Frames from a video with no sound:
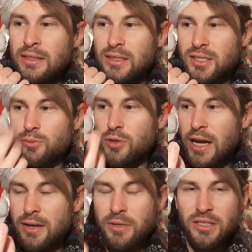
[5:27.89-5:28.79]
Some were
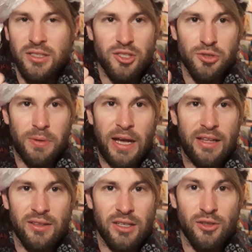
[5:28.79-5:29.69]
animated in
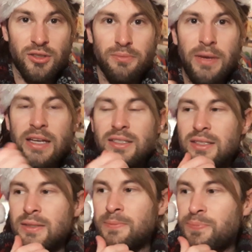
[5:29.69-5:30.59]
Japan. They looked
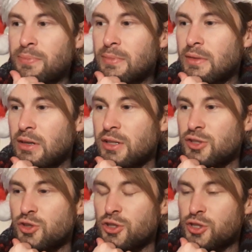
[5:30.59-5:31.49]
amazing. Others
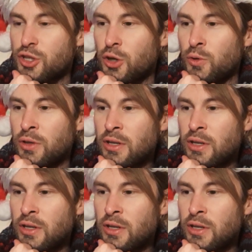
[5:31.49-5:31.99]
not so.